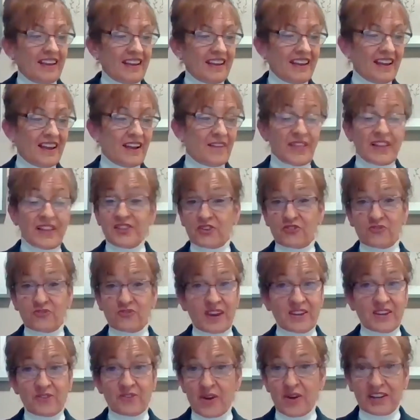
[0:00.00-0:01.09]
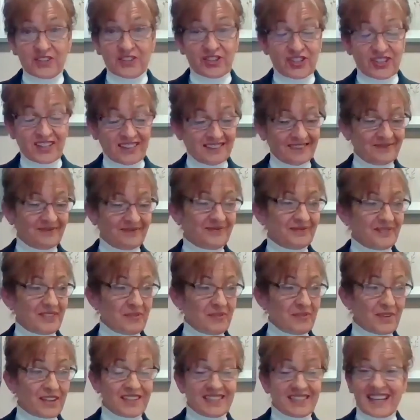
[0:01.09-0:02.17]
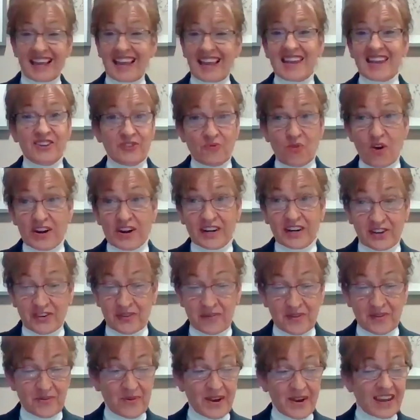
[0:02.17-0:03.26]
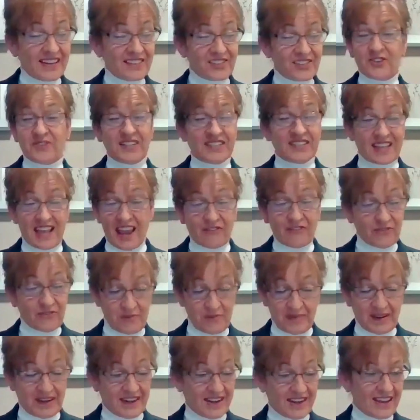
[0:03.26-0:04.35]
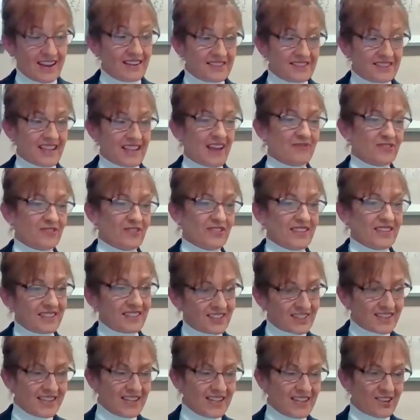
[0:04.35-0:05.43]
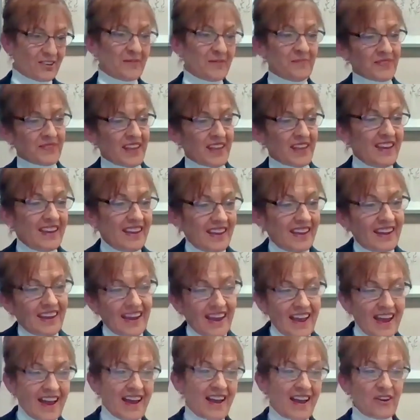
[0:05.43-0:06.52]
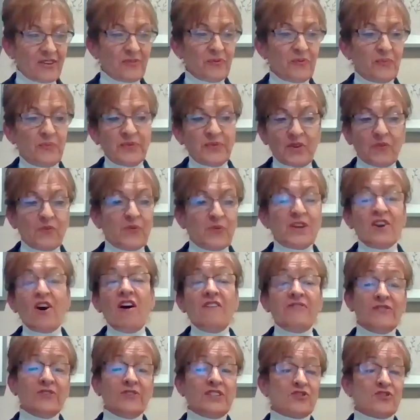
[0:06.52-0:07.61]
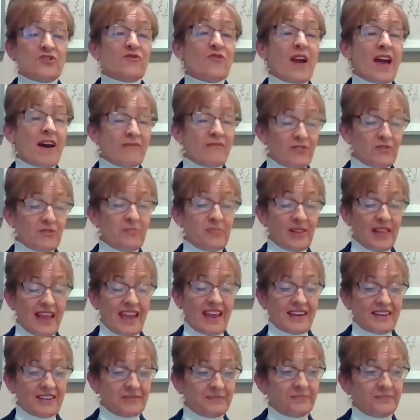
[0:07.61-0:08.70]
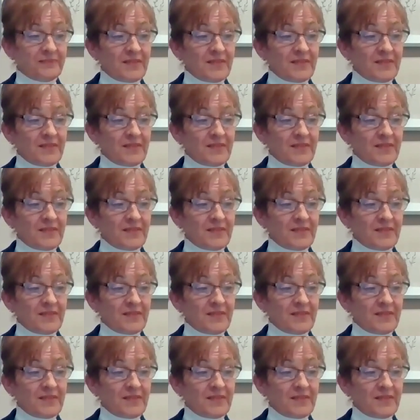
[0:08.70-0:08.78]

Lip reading: That's a great question, because you want to go away, and so does everybody else after this year. We offer a travel plan.